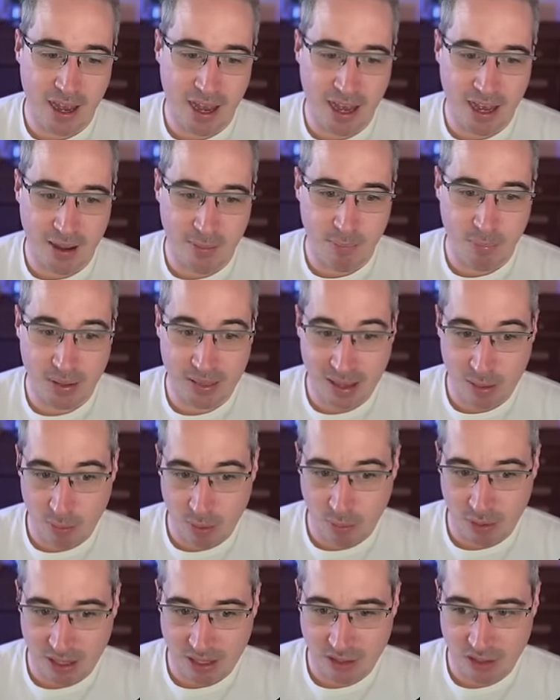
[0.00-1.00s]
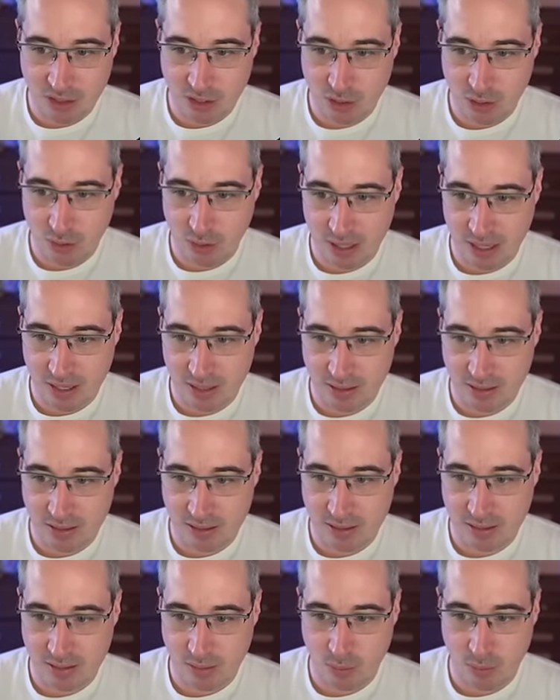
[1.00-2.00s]
But then what we can do
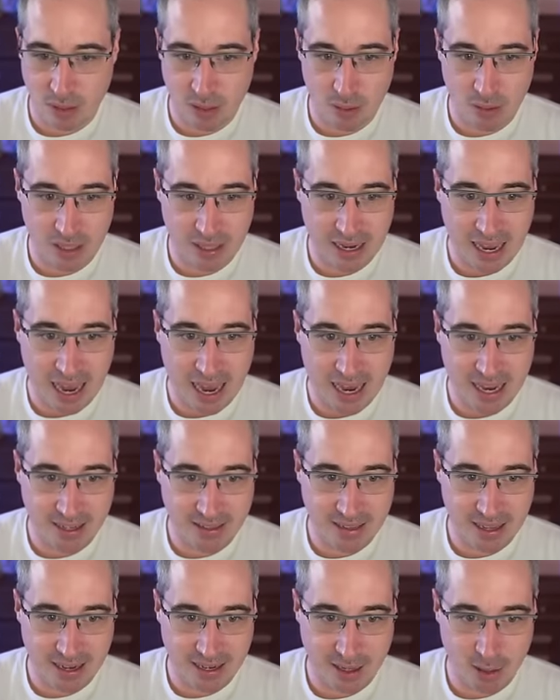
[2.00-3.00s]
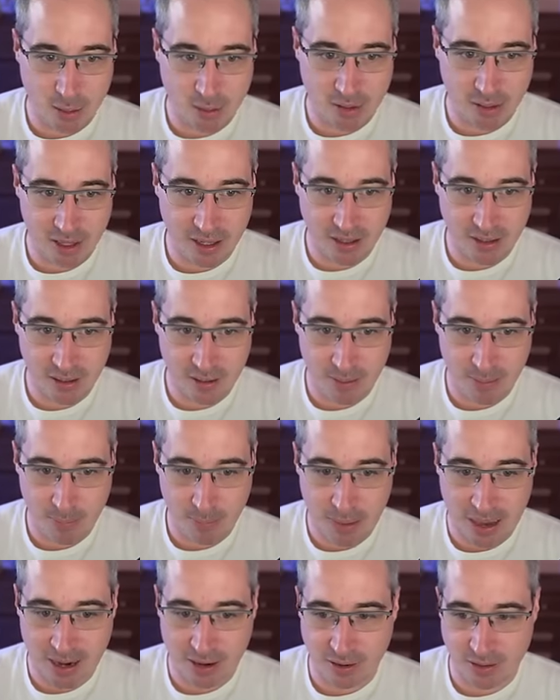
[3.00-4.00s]
is we can add that outline
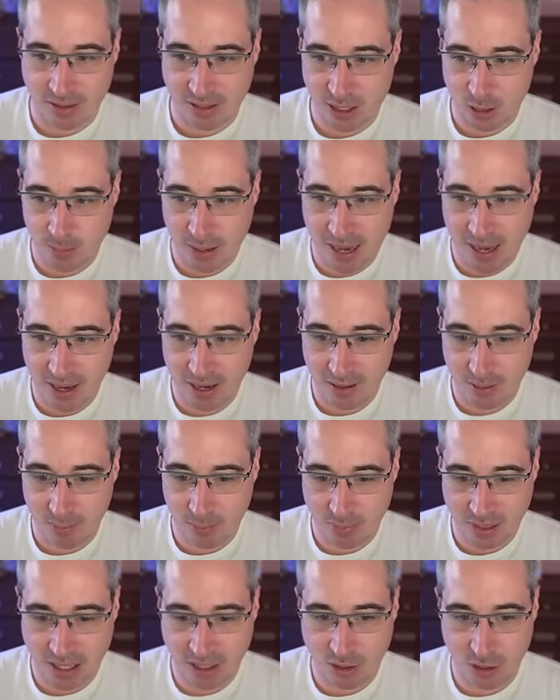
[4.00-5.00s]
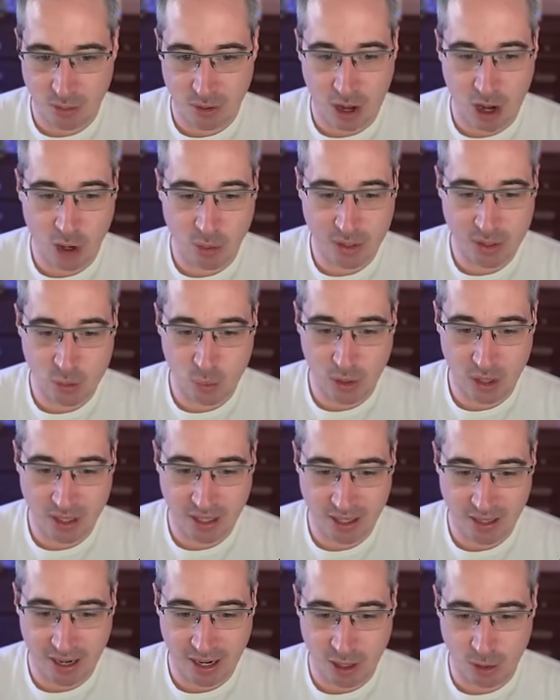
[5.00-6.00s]
back on the span, but I don't always
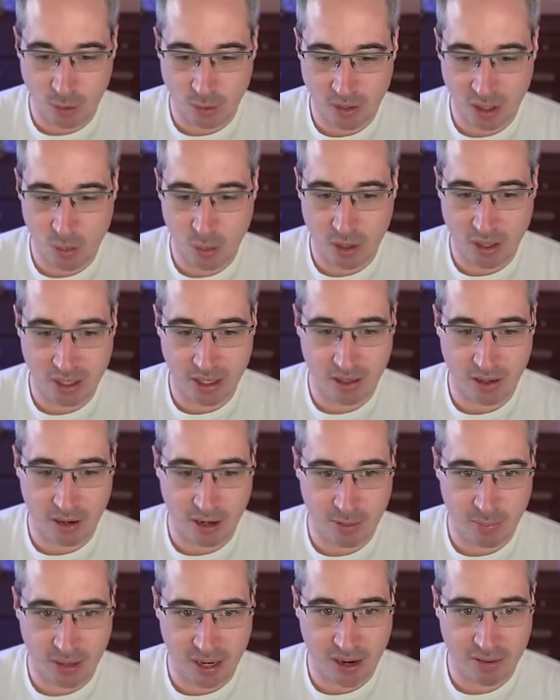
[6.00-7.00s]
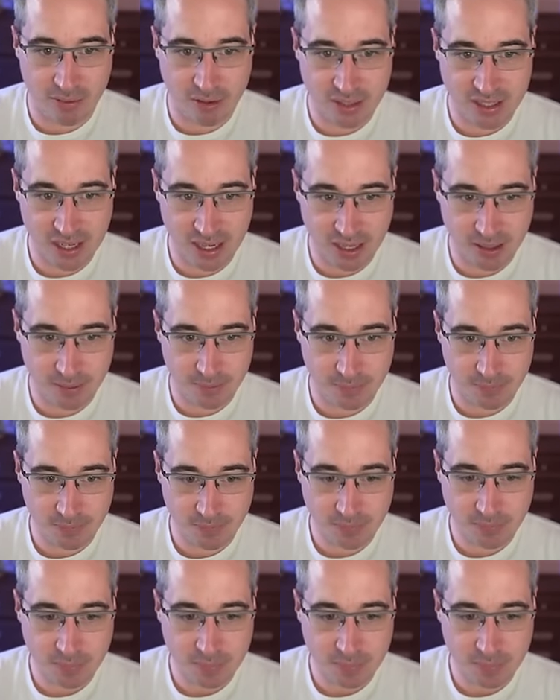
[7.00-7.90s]
want it. I only want it on my hover state.